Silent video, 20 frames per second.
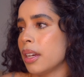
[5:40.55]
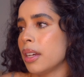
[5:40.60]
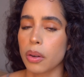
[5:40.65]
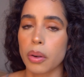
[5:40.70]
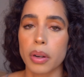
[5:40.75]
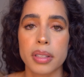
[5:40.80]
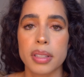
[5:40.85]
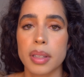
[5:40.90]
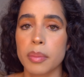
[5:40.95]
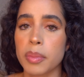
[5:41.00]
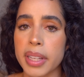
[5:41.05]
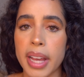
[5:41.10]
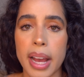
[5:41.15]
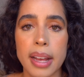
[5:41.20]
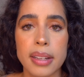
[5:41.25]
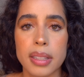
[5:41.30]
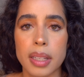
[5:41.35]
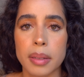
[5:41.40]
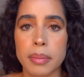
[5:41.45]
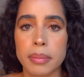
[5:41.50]
Or simply
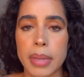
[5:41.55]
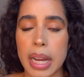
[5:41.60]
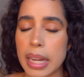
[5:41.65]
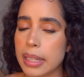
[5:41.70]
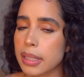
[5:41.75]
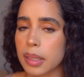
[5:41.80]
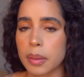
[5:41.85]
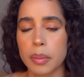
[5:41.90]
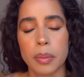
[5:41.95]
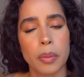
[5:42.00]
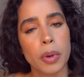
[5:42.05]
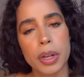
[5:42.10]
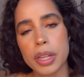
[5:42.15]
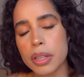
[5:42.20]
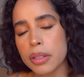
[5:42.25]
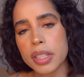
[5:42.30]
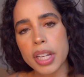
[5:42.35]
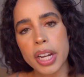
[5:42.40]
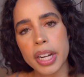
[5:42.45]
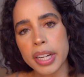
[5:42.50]
ask them, what are
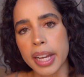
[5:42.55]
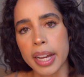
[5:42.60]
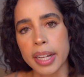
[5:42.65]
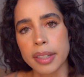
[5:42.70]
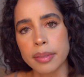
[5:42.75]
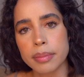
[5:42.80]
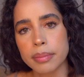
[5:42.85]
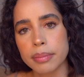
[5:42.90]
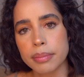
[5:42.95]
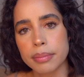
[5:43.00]
you staring at?